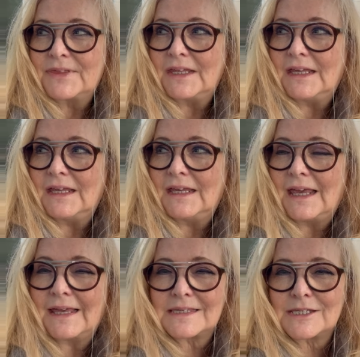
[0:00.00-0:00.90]
The
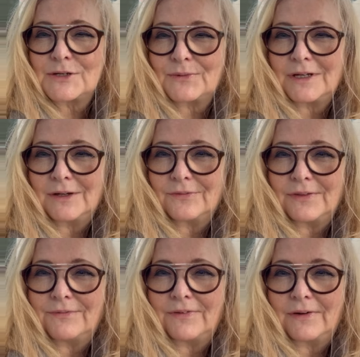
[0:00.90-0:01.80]
history of
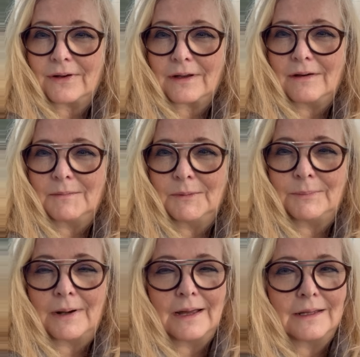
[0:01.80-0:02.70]
the Ferragamo
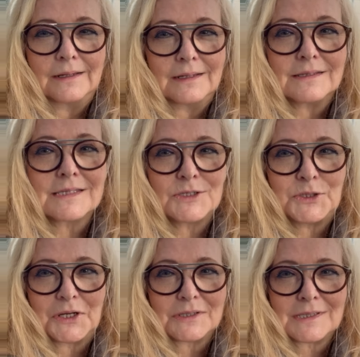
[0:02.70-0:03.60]
brand is just